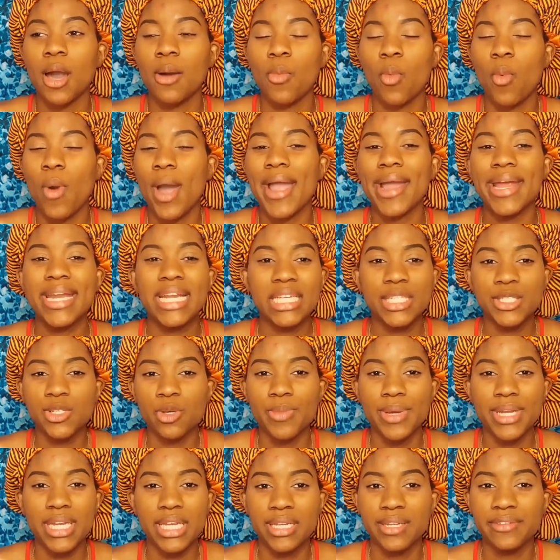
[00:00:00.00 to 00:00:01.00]
why are there so
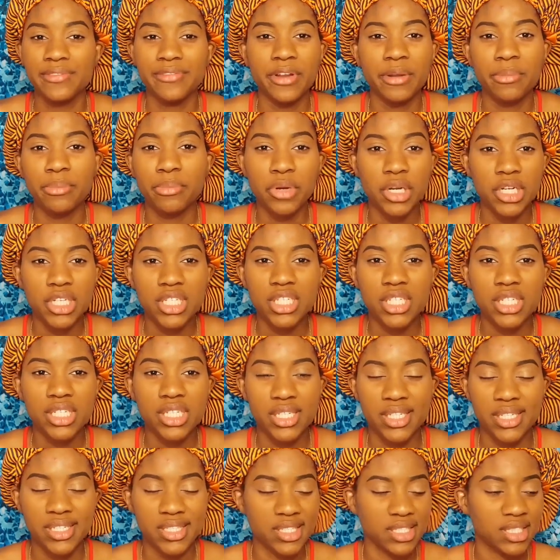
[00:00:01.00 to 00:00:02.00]
many different
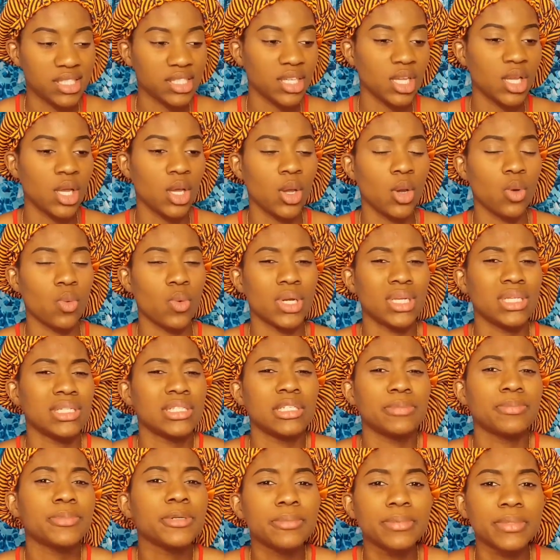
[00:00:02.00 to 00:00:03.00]
brushes? What is
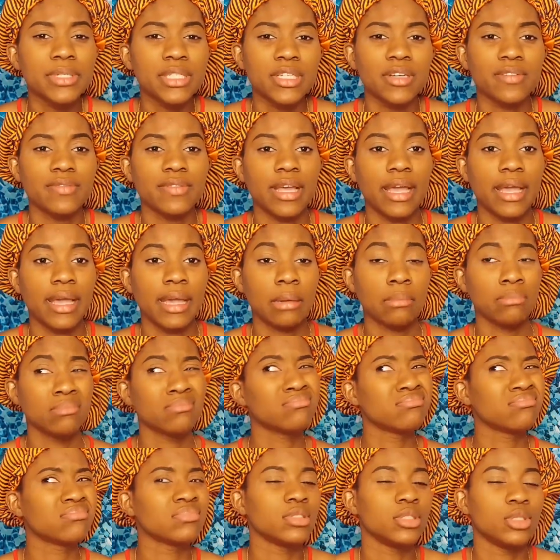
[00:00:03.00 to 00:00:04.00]
the purpose of them?
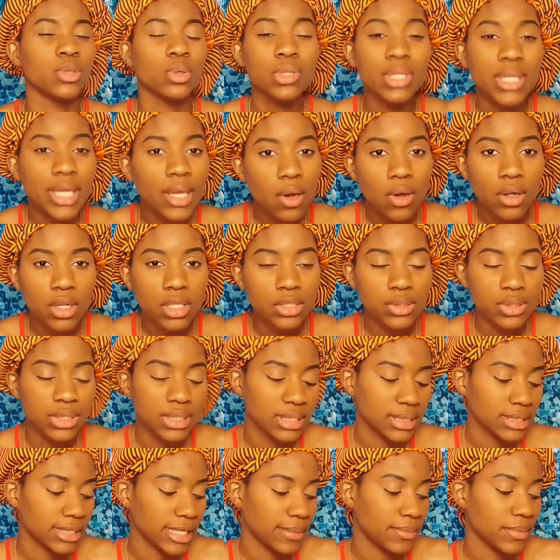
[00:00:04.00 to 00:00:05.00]
Don't they all do
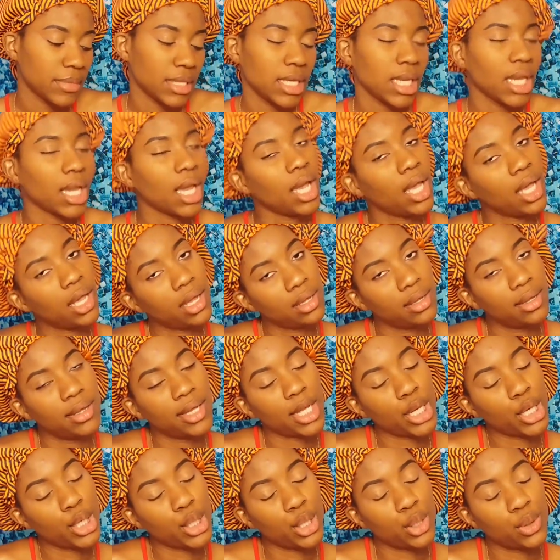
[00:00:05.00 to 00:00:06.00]
the same thing?
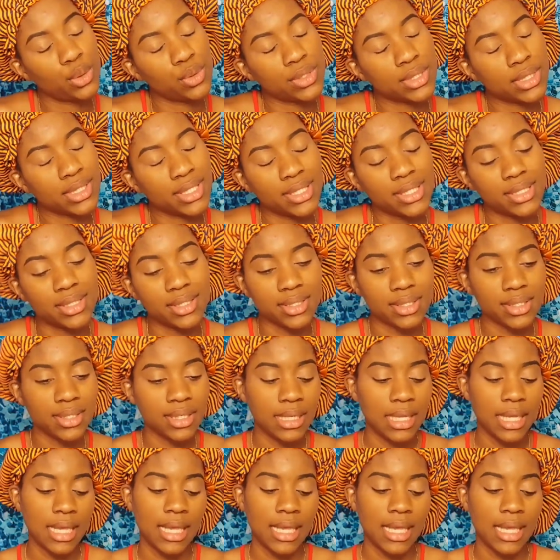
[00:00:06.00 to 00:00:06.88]
No, sis.